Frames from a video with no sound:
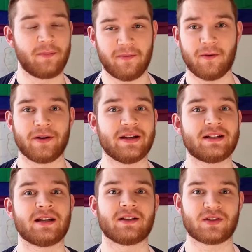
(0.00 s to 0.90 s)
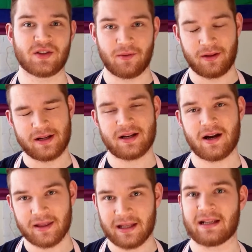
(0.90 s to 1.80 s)
before eating so the
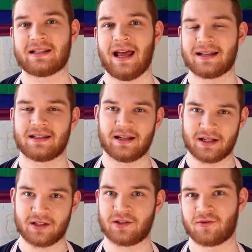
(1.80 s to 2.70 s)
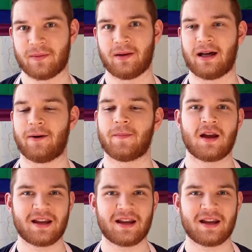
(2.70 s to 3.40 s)
entire thing sets and it doesn't dribble out.